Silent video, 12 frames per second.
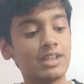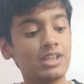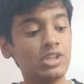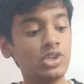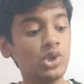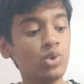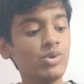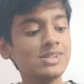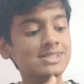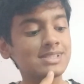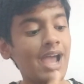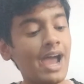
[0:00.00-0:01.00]
You will
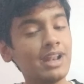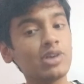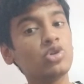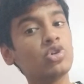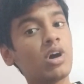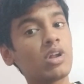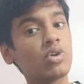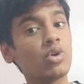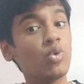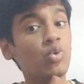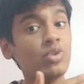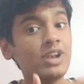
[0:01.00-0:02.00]
scan a QR code
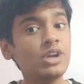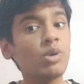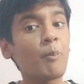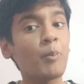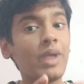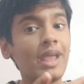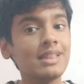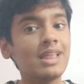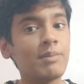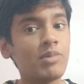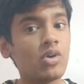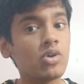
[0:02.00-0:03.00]
only to pay the
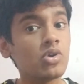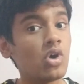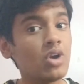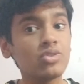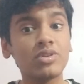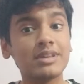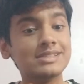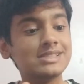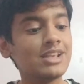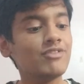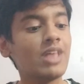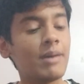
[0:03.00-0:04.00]
amount, not to
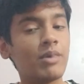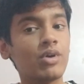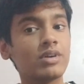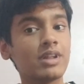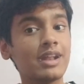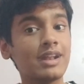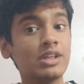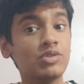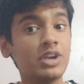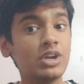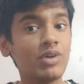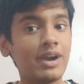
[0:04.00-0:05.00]
receive the amount. You
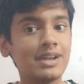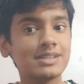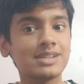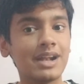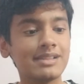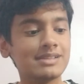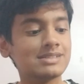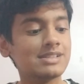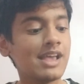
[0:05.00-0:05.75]
need to understand this.